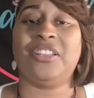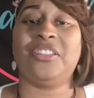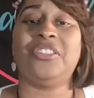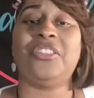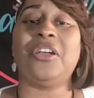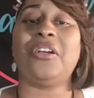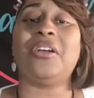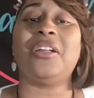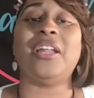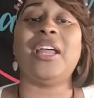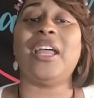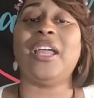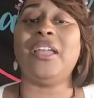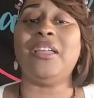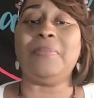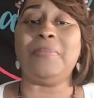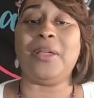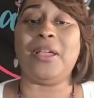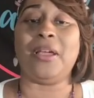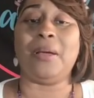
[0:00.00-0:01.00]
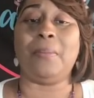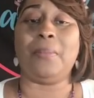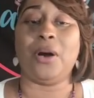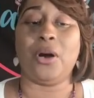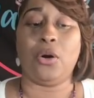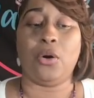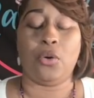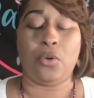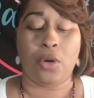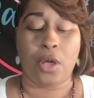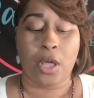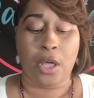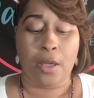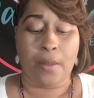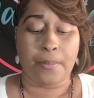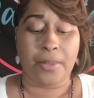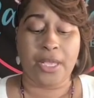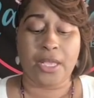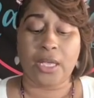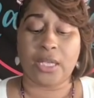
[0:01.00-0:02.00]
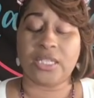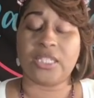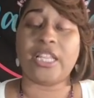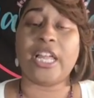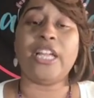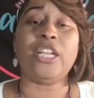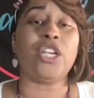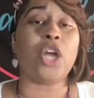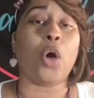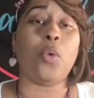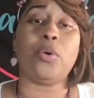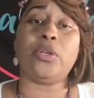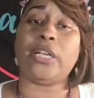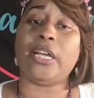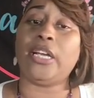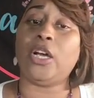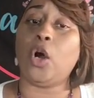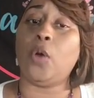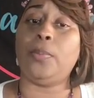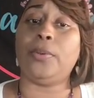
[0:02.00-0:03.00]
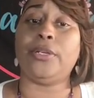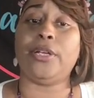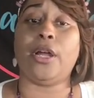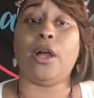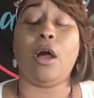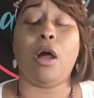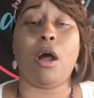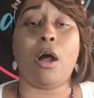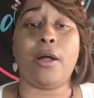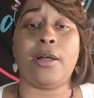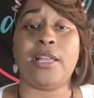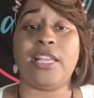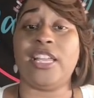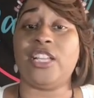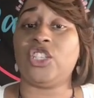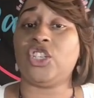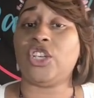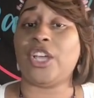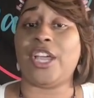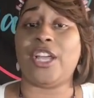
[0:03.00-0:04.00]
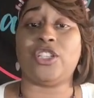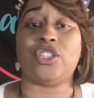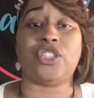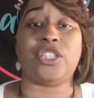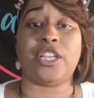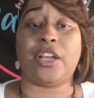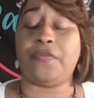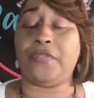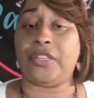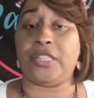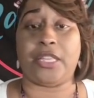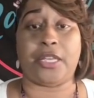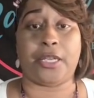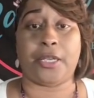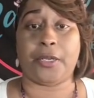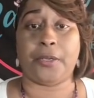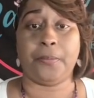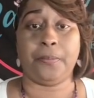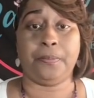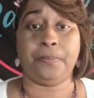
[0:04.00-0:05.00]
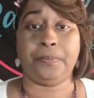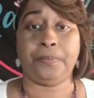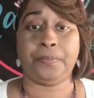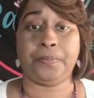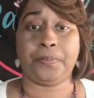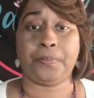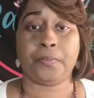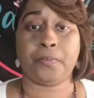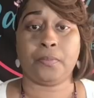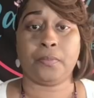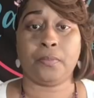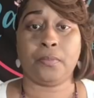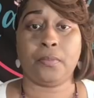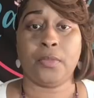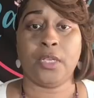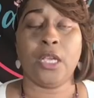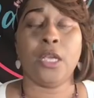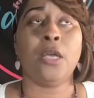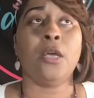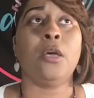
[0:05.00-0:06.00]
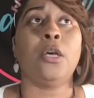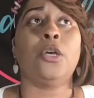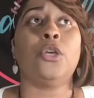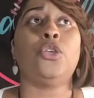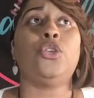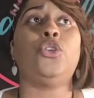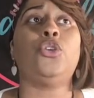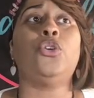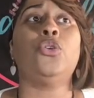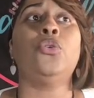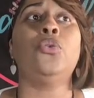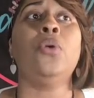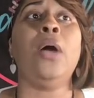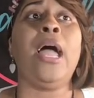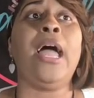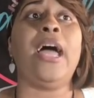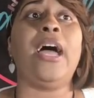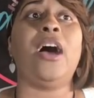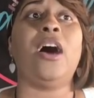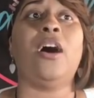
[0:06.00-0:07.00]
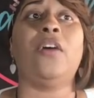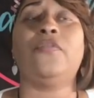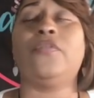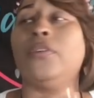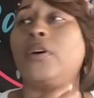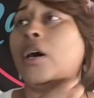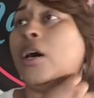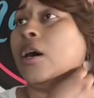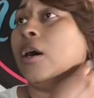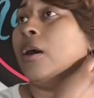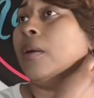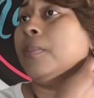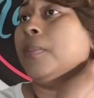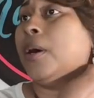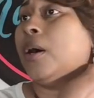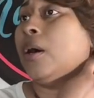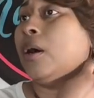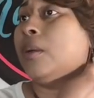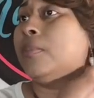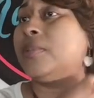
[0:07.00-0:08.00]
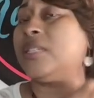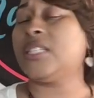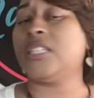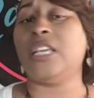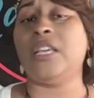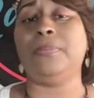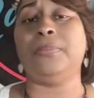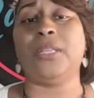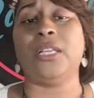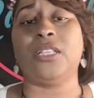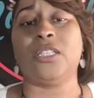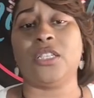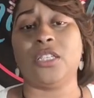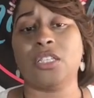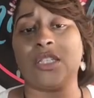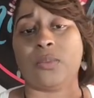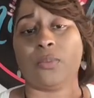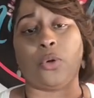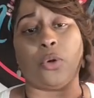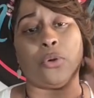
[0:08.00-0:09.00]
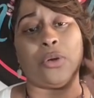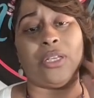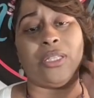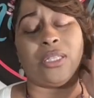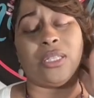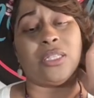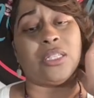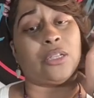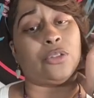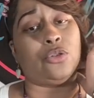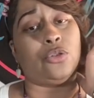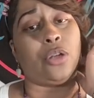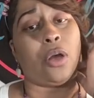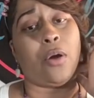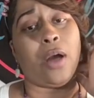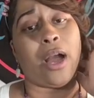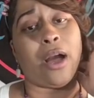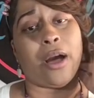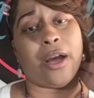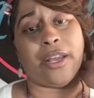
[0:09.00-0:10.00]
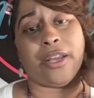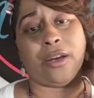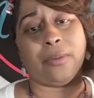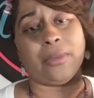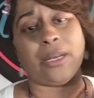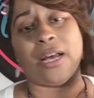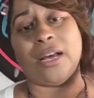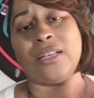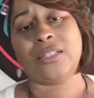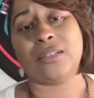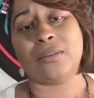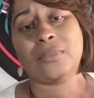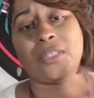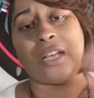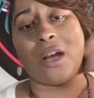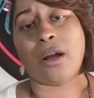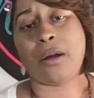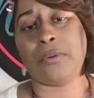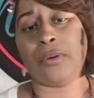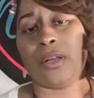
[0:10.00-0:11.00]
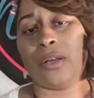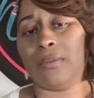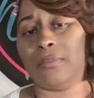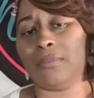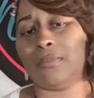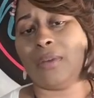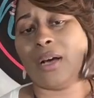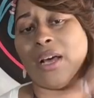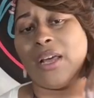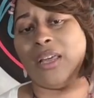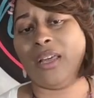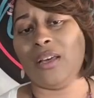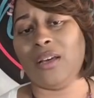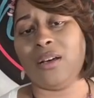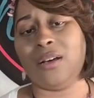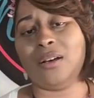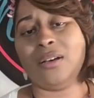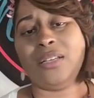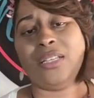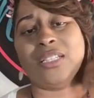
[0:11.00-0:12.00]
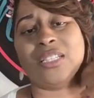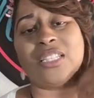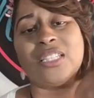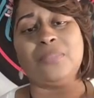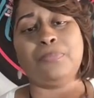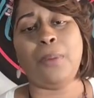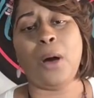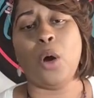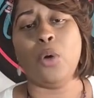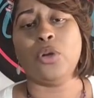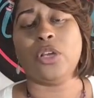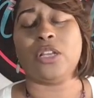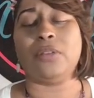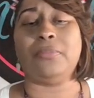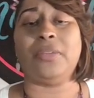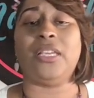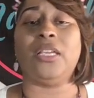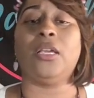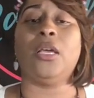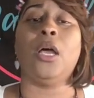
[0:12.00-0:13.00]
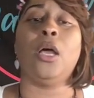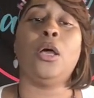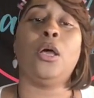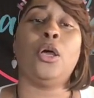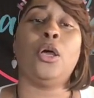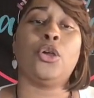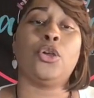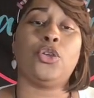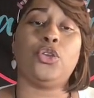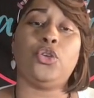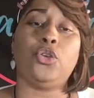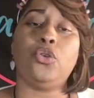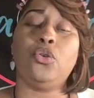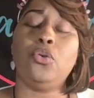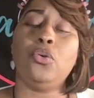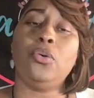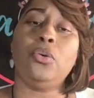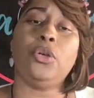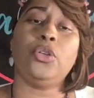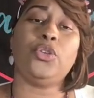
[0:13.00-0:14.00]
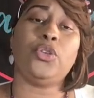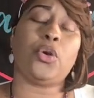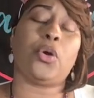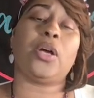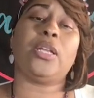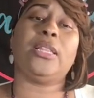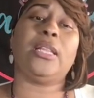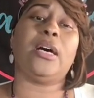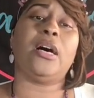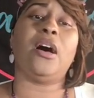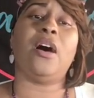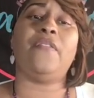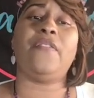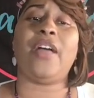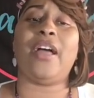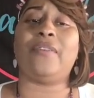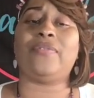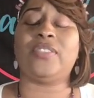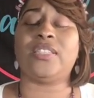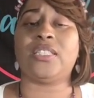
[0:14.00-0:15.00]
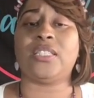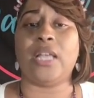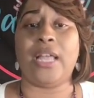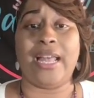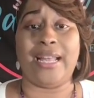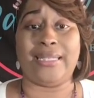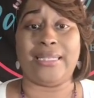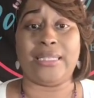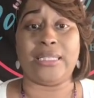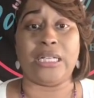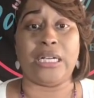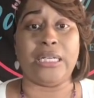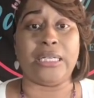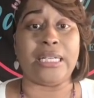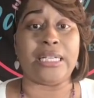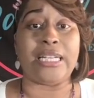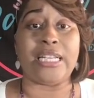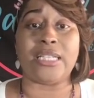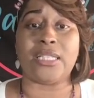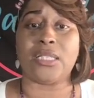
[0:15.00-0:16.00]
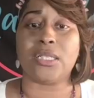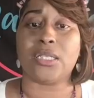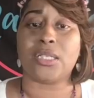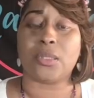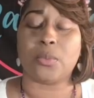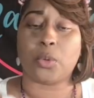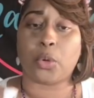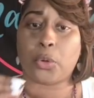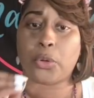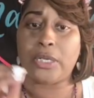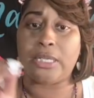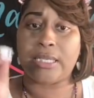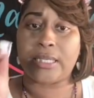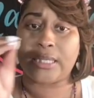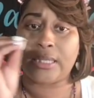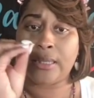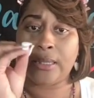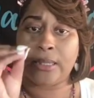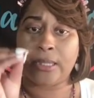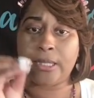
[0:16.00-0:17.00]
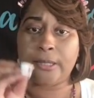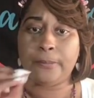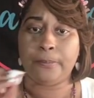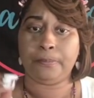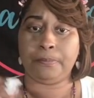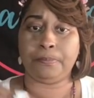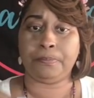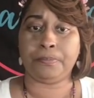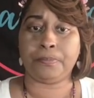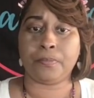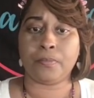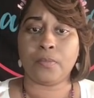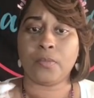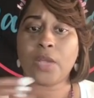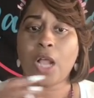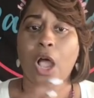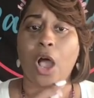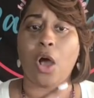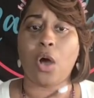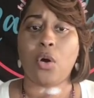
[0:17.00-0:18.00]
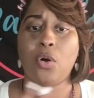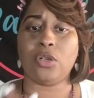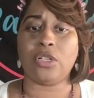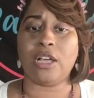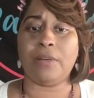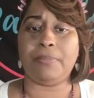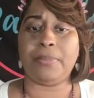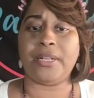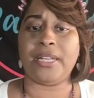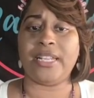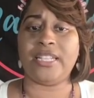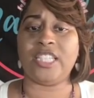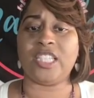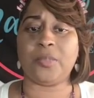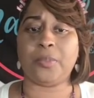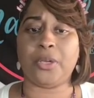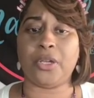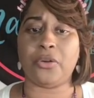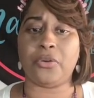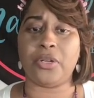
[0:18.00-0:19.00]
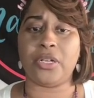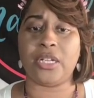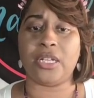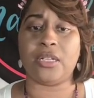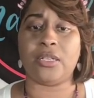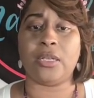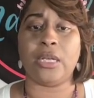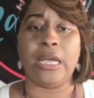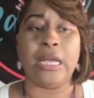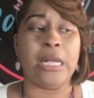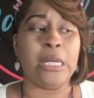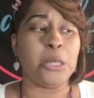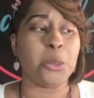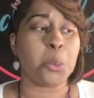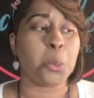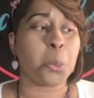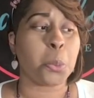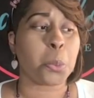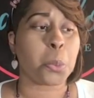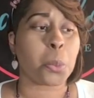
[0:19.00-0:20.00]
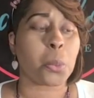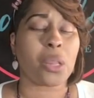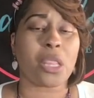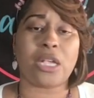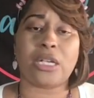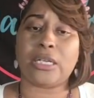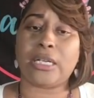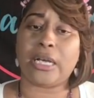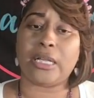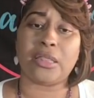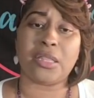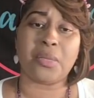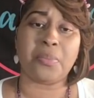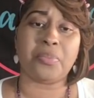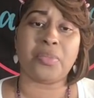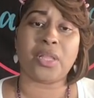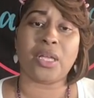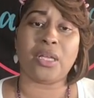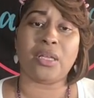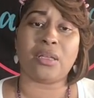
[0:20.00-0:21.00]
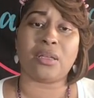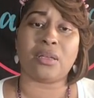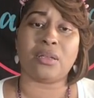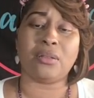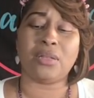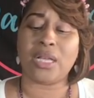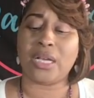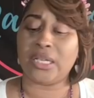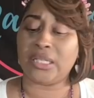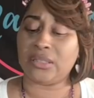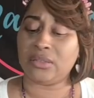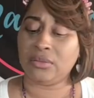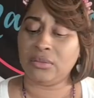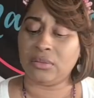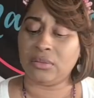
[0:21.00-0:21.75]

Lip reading: They're in hangman mode because they know when they open their heart, it changes everything. You have seeped into some creases. You know how I am, guys. I'm sorry. My hair is poking me. Your love has sunken into some creases all up in their spirit and got them thinking like,